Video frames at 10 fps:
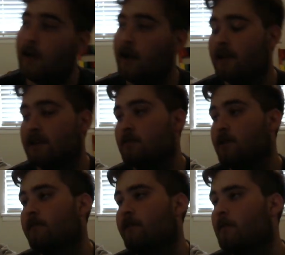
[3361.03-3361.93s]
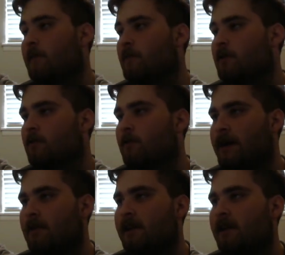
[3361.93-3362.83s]
This one, if I remember
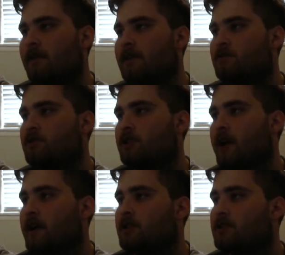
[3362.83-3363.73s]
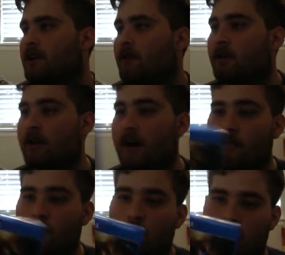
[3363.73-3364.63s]
correctly, it lets you change how the
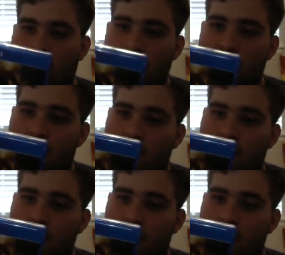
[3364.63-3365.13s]
novel works.